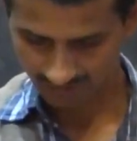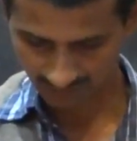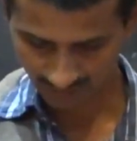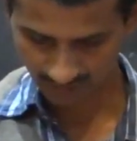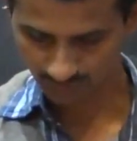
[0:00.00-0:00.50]

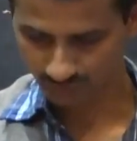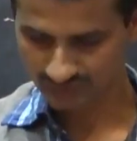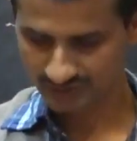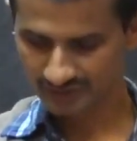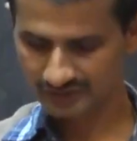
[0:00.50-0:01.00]
fundamental
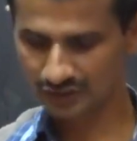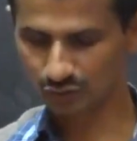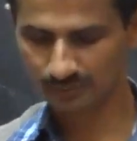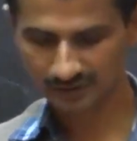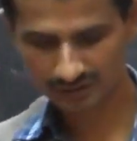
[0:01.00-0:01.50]
declaration. It is a
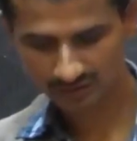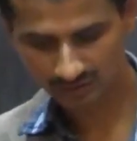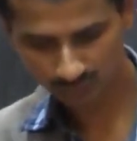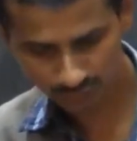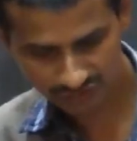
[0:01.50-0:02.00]
document
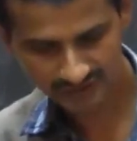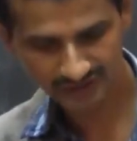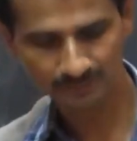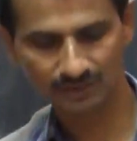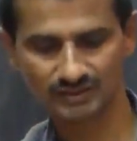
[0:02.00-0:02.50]
which
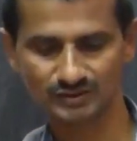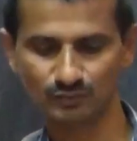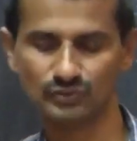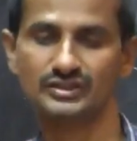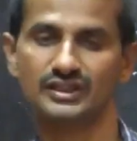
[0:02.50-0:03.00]
defines the
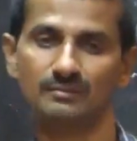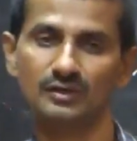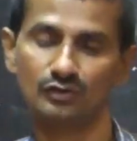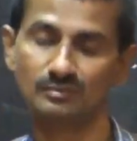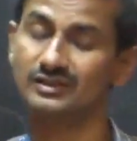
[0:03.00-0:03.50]
position,
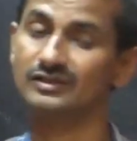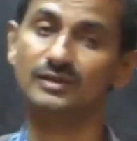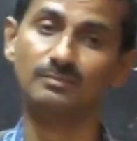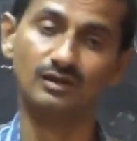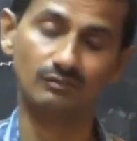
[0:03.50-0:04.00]
power of the
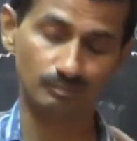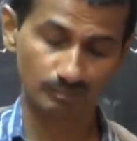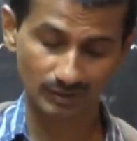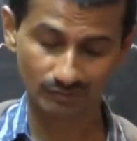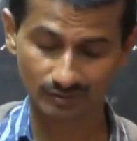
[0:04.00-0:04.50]
3
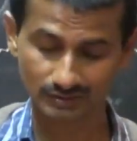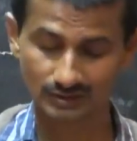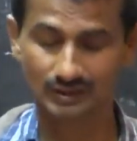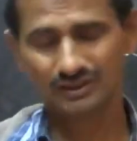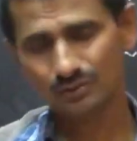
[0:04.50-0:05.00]
powers,
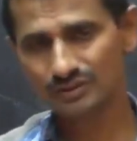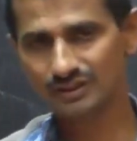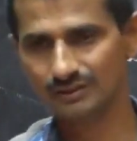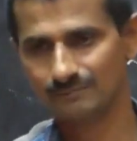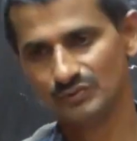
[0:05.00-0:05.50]

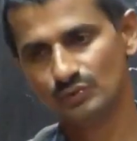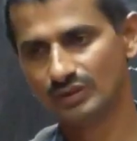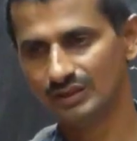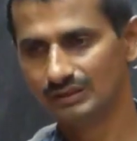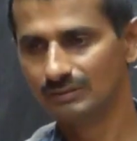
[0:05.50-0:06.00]
everything. You
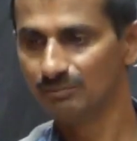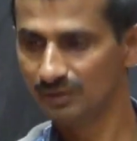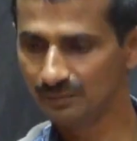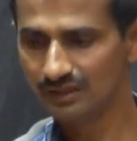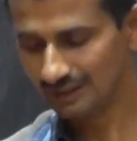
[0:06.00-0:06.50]
can
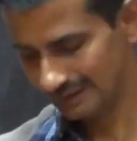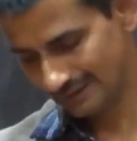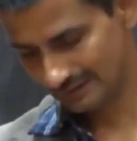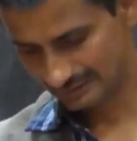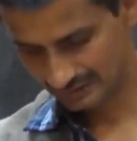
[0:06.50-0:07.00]
prepare like
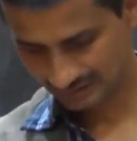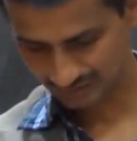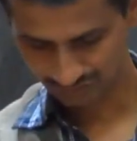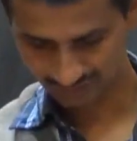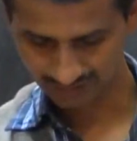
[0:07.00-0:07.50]
that
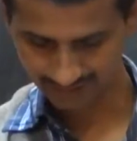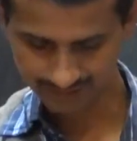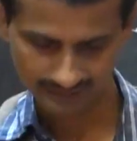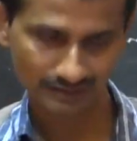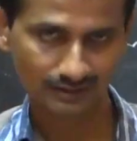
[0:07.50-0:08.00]
and
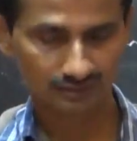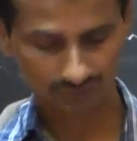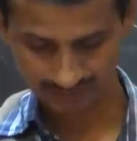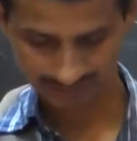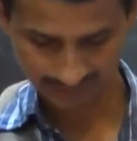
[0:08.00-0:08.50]
write the
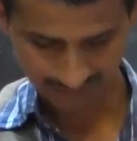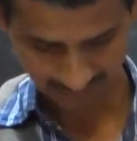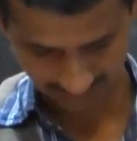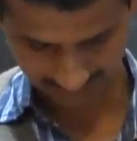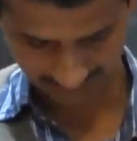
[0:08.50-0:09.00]
questions
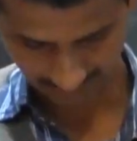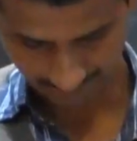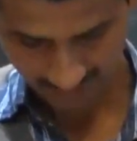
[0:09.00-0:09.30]
answer.